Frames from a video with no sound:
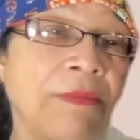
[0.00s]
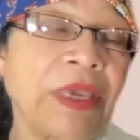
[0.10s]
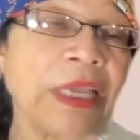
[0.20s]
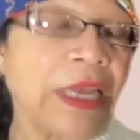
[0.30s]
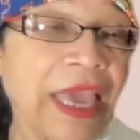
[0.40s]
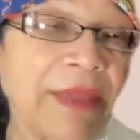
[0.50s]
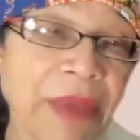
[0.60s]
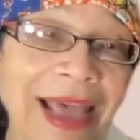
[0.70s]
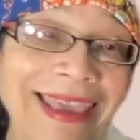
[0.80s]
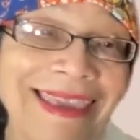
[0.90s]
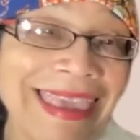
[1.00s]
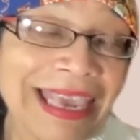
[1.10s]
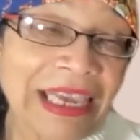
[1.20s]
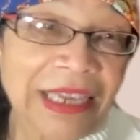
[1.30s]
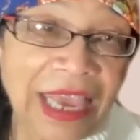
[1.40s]
being led by a
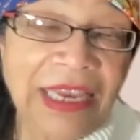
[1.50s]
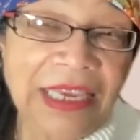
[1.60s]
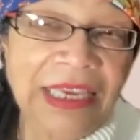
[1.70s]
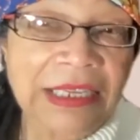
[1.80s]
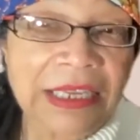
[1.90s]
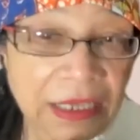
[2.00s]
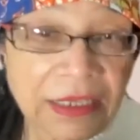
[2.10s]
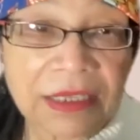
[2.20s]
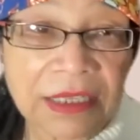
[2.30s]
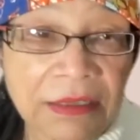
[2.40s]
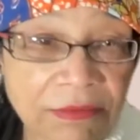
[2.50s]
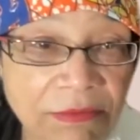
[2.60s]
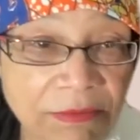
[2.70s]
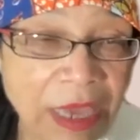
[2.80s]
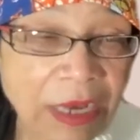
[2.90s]
Canadian
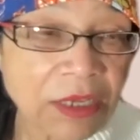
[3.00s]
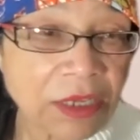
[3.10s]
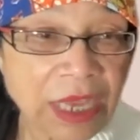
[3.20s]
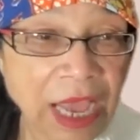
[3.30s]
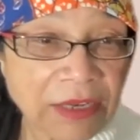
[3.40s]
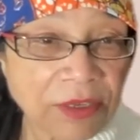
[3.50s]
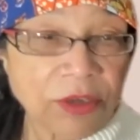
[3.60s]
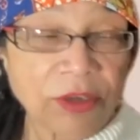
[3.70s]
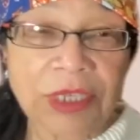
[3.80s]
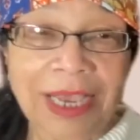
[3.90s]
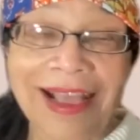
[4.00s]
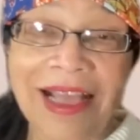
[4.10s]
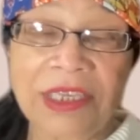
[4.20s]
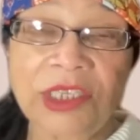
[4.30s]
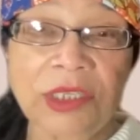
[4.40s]
medical doctor or
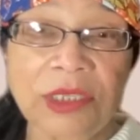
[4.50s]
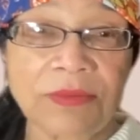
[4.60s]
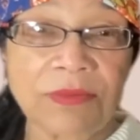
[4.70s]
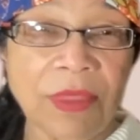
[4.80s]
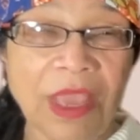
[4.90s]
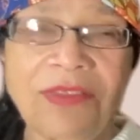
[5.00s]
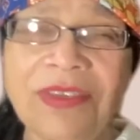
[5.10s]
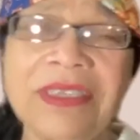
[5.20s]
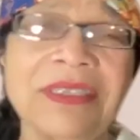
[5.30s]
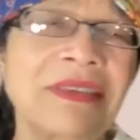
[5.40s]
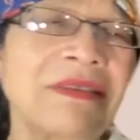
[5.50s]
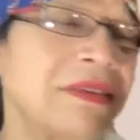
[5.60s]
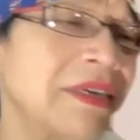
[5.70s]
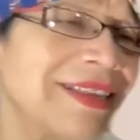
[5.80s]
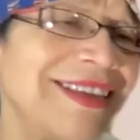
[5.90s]
psychologist. And this is
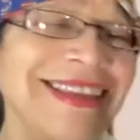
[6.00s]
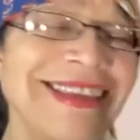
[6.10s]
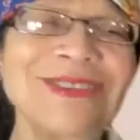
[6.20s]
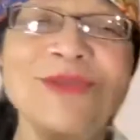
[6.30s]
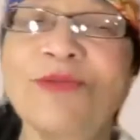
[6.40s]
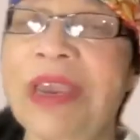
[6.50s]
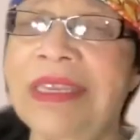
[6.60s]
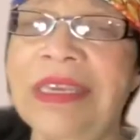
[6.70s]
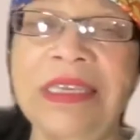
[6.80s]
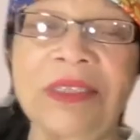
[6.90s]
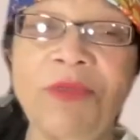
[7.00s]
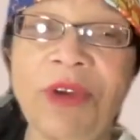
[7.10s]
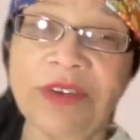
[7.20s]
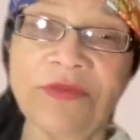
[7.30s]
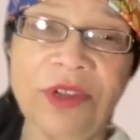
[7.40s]
good. It is great. It is
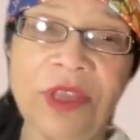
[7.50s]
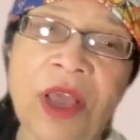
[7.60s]
wonderful.